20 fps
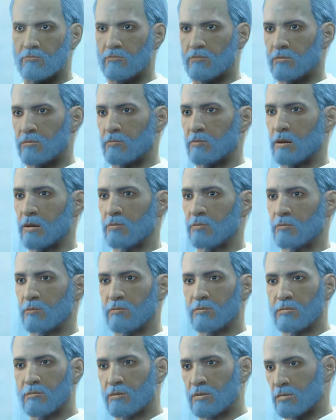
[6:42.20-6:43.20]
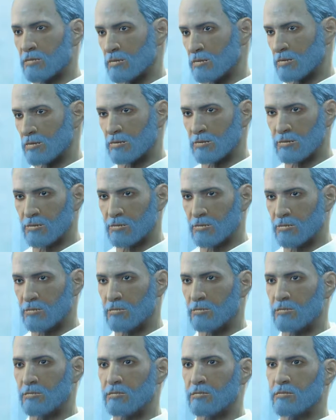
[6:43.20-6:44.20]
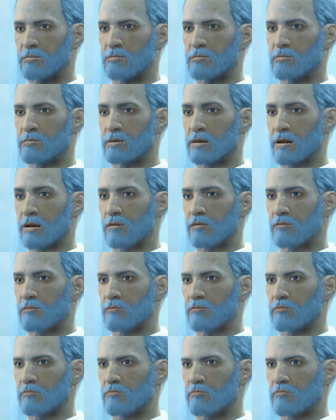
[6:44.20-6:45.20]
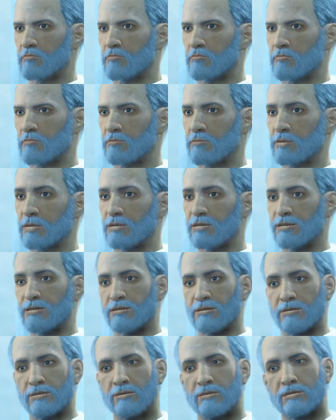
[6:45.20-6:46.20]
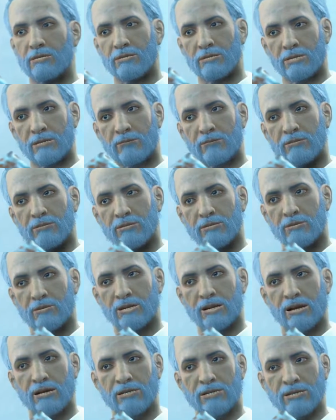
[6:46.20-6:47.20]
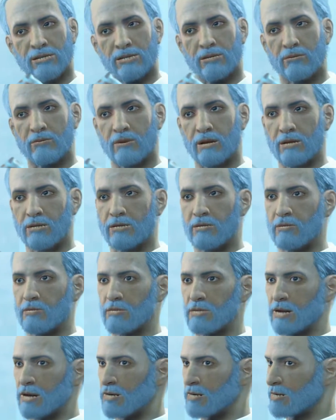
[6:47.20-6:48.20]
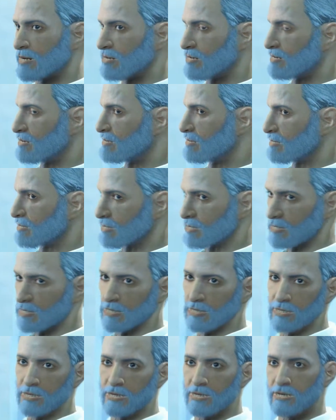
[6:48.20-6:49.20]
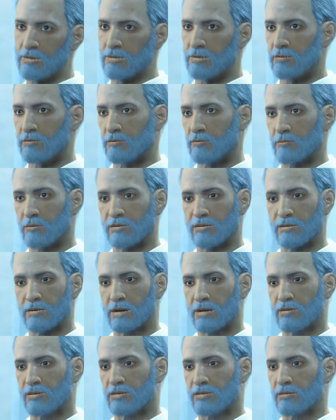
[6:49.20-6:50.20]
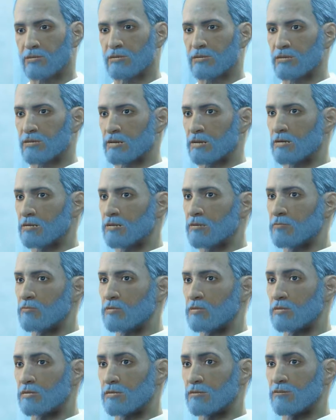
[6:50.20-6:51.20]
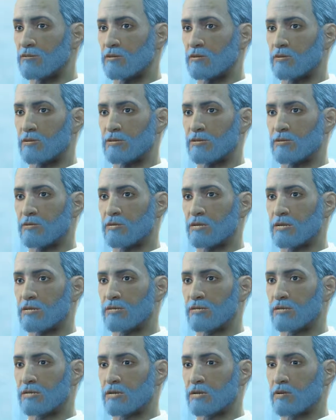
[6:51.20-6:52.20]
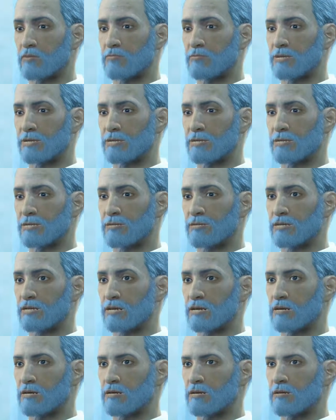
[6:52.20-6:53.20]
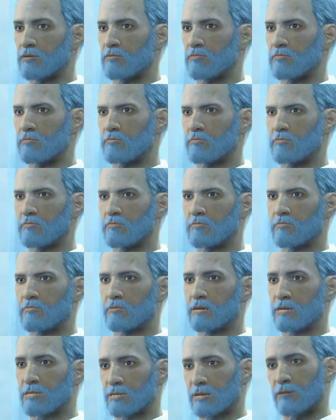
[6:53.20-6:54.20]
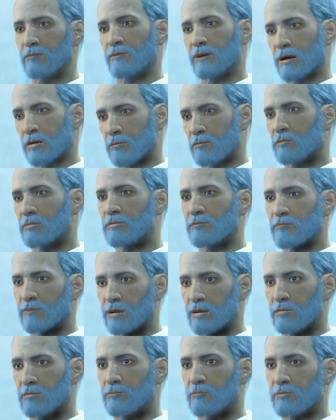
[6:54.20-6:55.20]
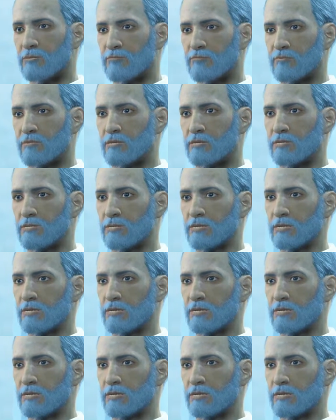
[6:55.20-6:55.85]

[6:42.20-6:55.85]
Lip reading: In a manner of speaking, yes. The Institute endeavored to create synthetic organics. The most logical starting point, of course, was human DNA. Plenty of that was available, of course.